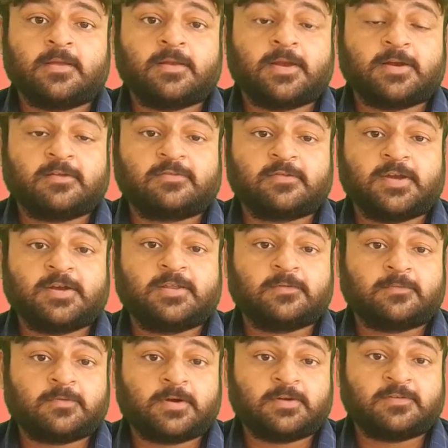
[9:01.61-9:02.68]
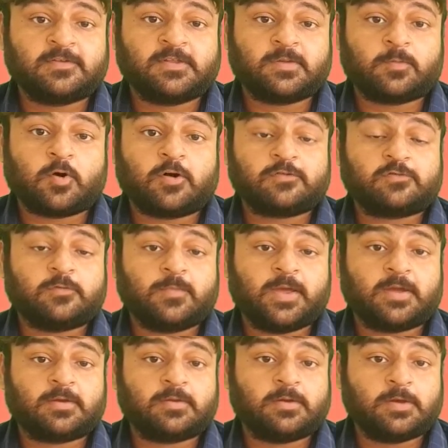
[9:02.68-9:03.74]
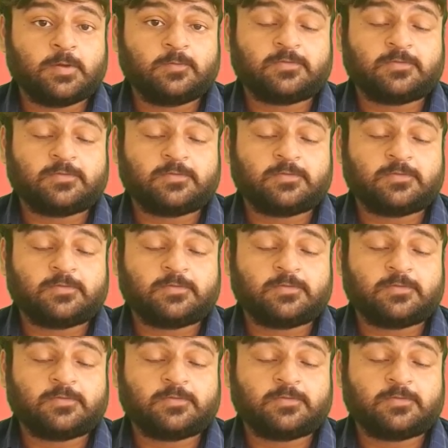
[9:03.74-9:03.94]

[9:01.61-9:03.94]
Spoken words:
Let us read the words in the box to make new